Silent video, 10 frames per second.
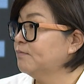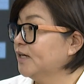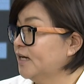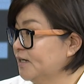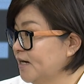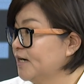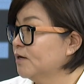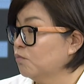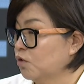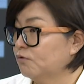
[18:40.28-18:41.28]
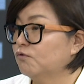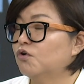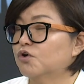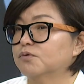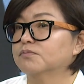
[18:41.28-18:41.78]
Gir area more
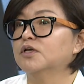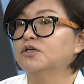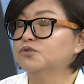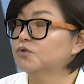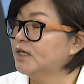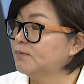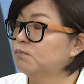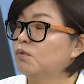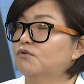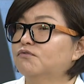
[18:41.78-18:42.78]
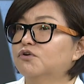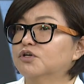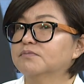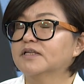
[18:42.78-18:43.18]
warm, to keep more warm.